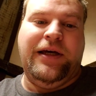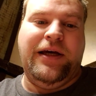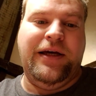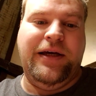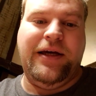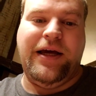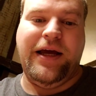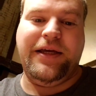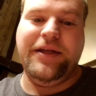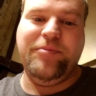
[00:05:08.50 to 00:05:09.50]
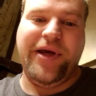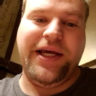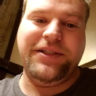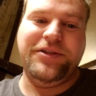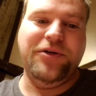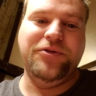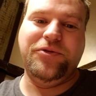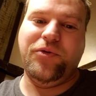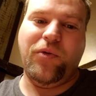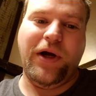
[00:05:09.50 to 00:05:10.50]
I can pass
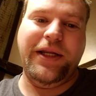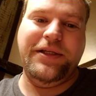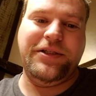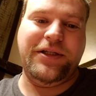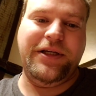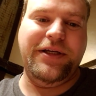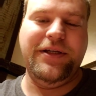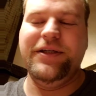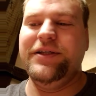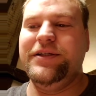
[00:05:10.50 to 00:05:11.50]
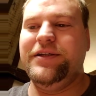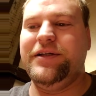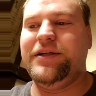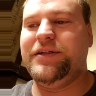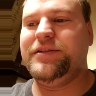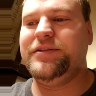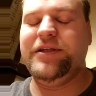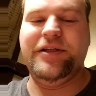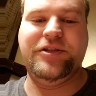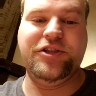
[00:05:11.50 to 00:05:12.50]
those quite easily,
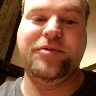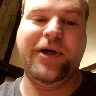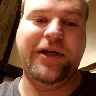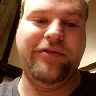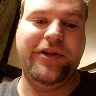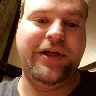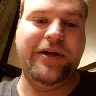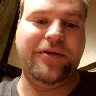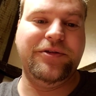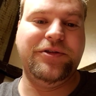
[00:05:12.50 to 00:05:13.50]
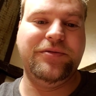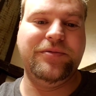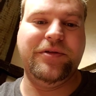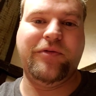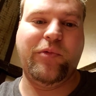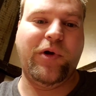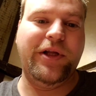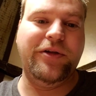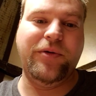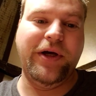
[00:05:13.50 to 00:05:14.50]
and just about everything else. If I run
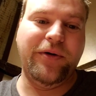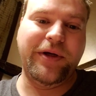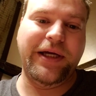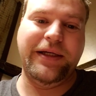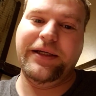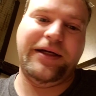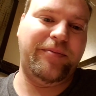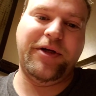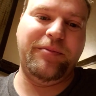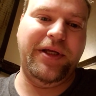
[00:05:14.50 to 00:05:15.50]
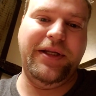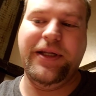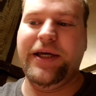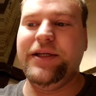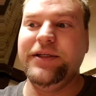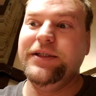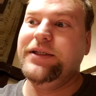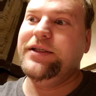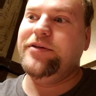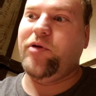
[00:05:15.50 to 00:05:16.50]
into a Hellcat, yeah, I'm not beating that.
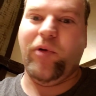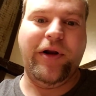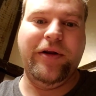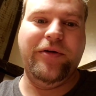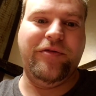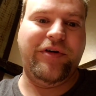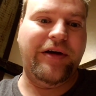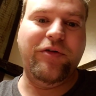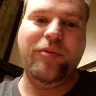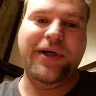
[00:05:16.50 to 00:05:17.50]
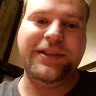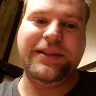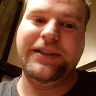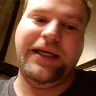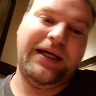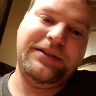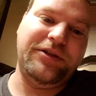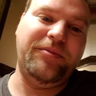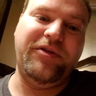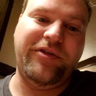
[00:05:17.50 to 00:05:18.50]
If I run into a 5.0 Mustang, yeah, it's
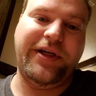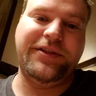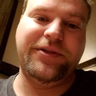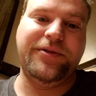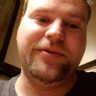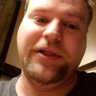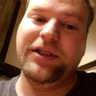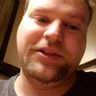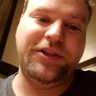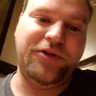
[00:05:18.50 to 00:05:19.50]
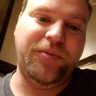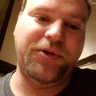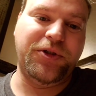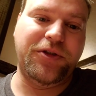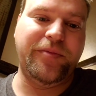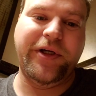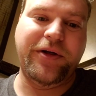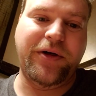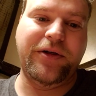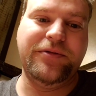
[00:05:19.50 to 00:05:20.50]
going to be faster, unless I supercharge my
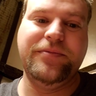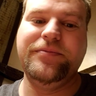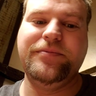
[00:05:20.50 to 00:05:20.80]
car,